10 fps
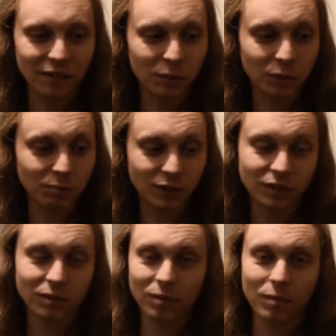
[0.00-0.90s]
were just
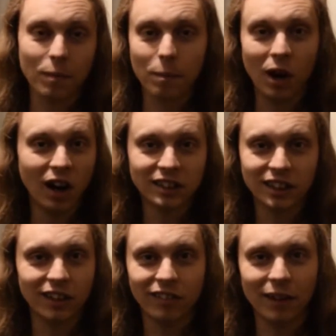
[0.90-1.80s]
passing
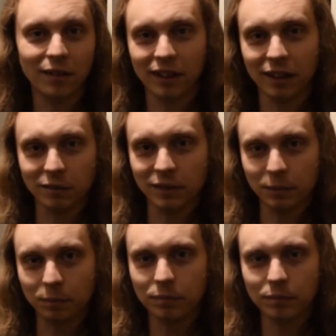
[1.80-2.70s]
it around like it was,
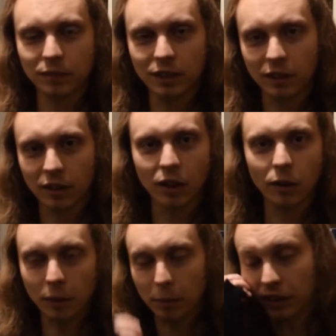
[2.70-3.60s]
you know, the
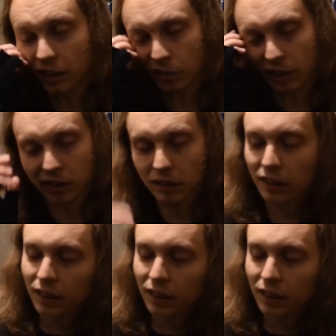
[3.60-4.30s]
holy bloody grail.